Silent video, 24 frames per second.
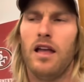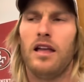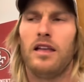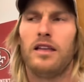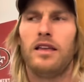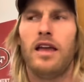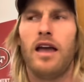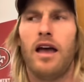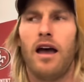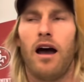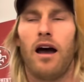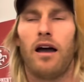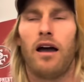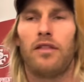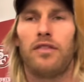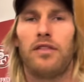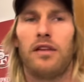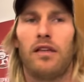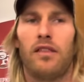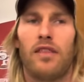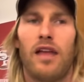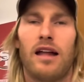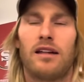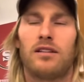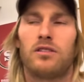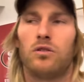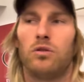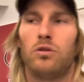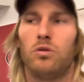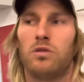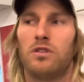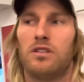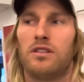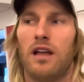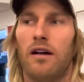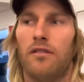Yeah, I think that's
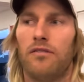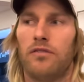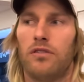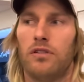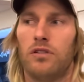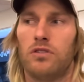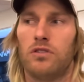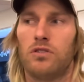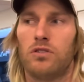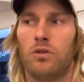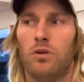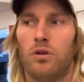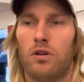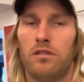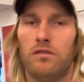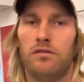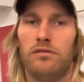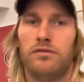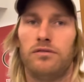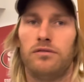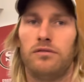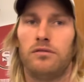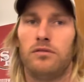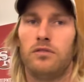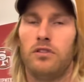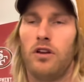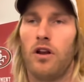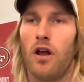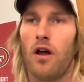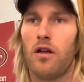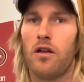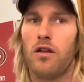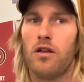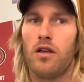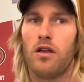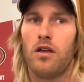all stuff that's sort of, you
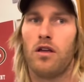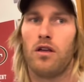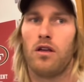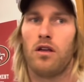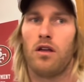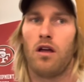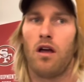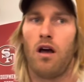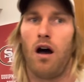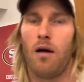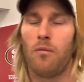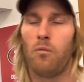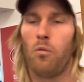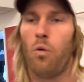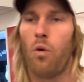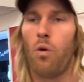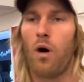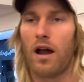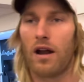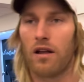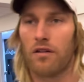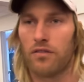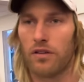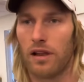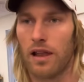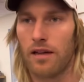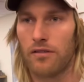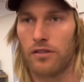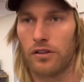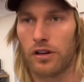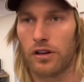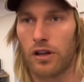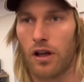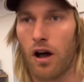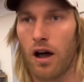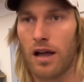know, I'm one of
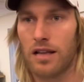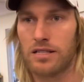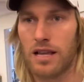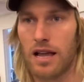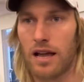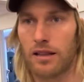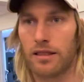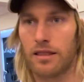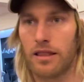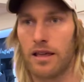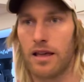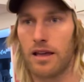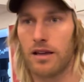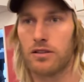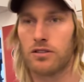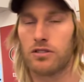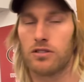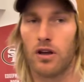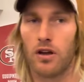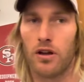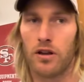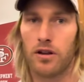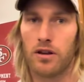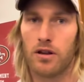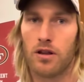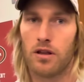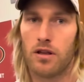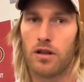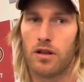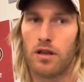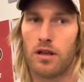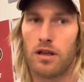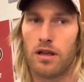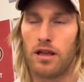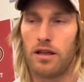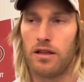11 guys out there, so
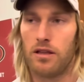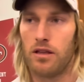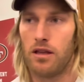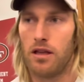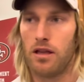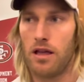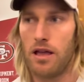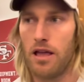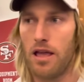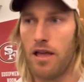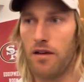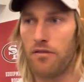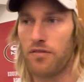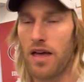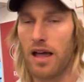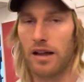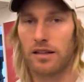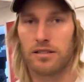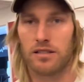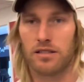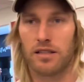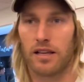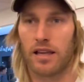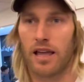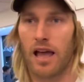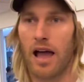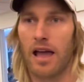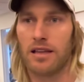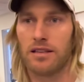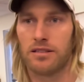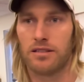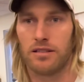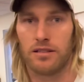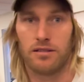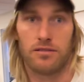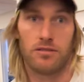if that's the
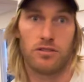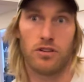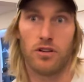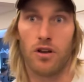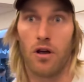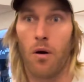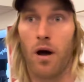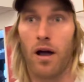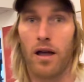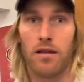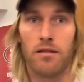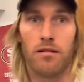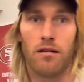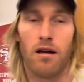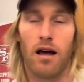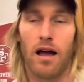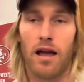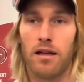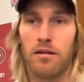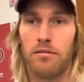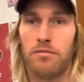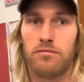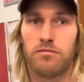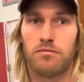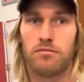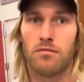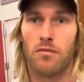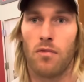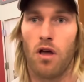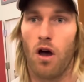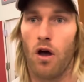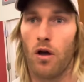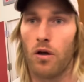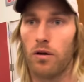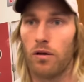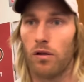case, it's, you know, I
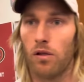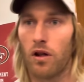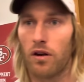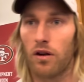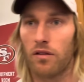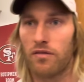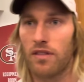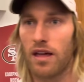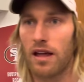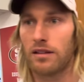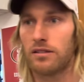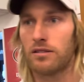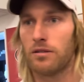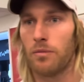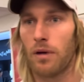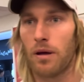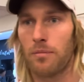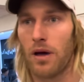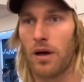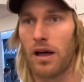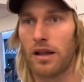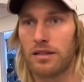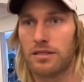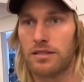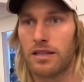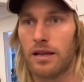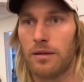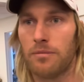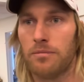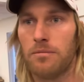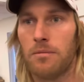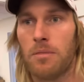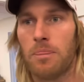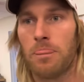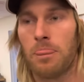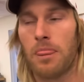owe a lot of that to my punt
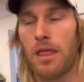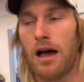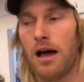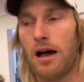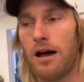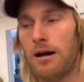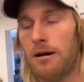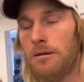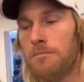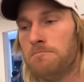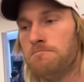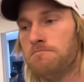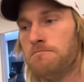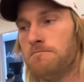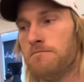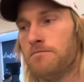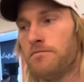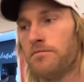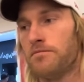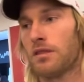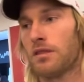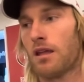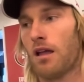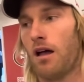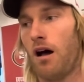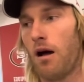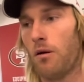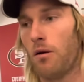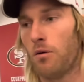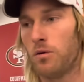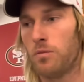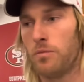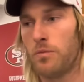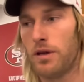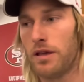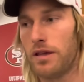team. I
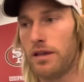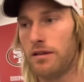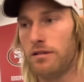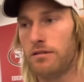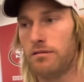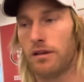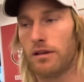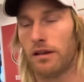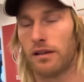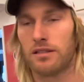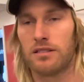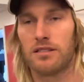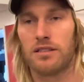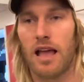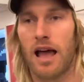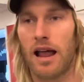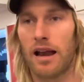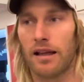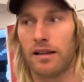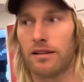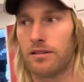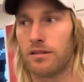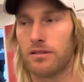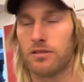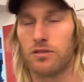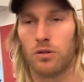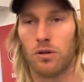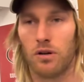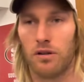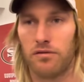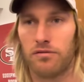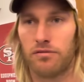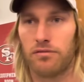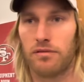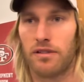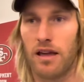would be ecstatic to sort
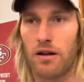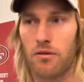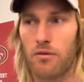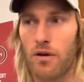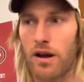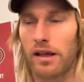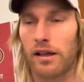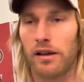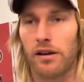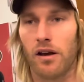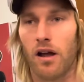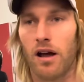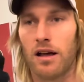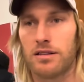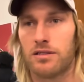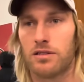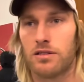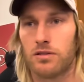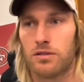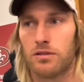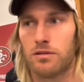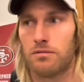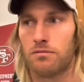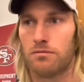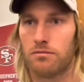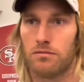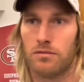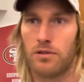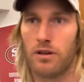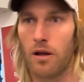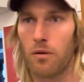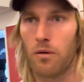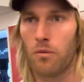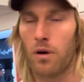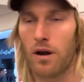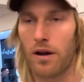of get recognized as,
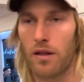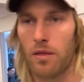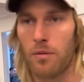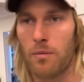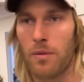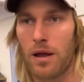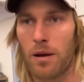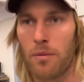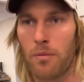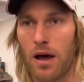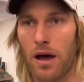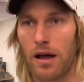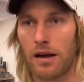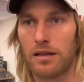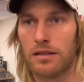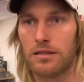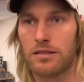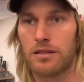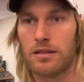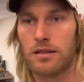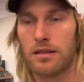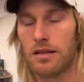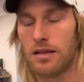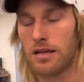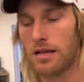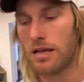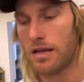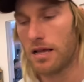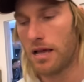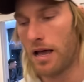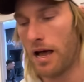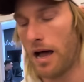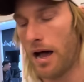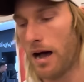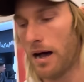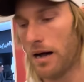you know, one of the better punters.
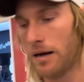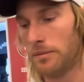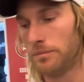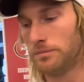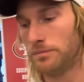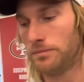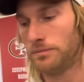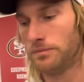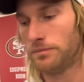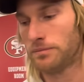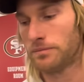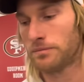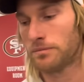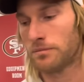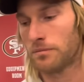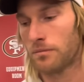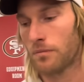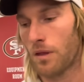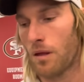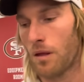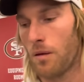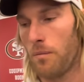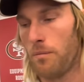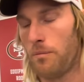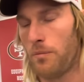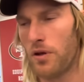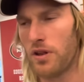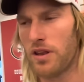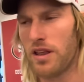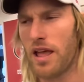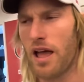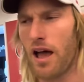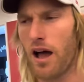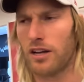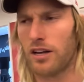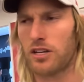But
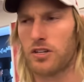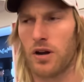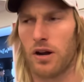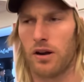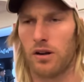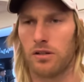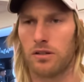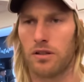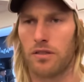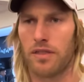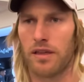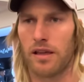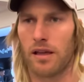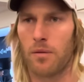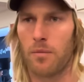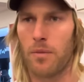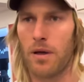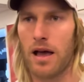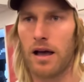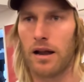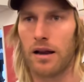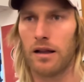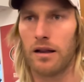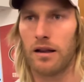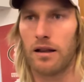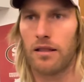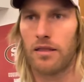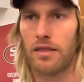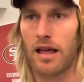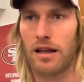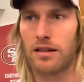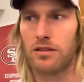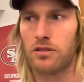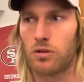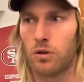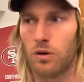yeah, I try not to think about it.
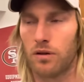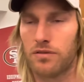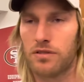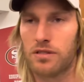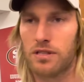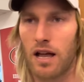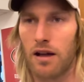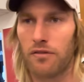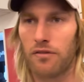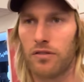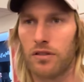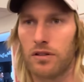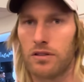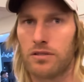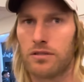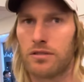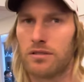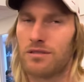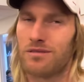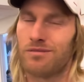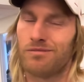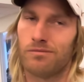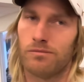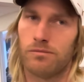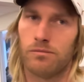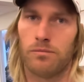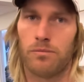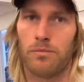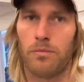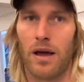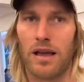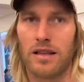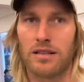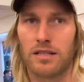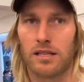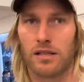That's sort of stuff that's
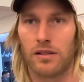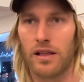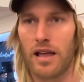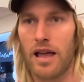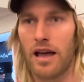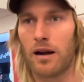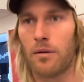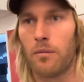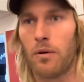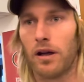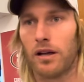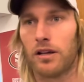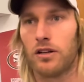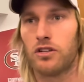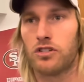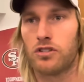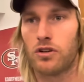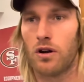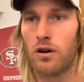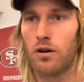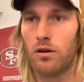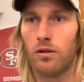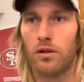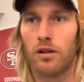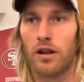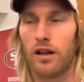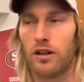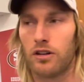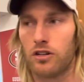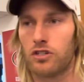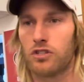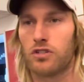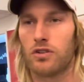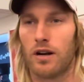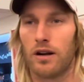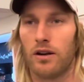basically out of my control, and I
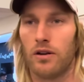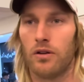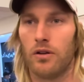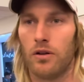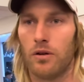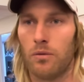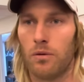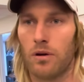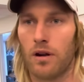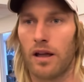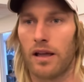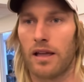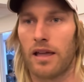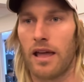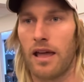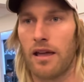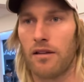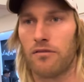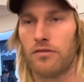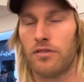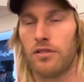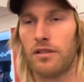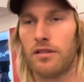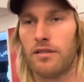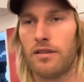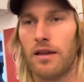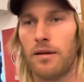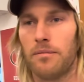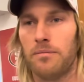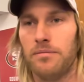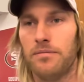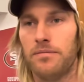just try to do what I can for the team.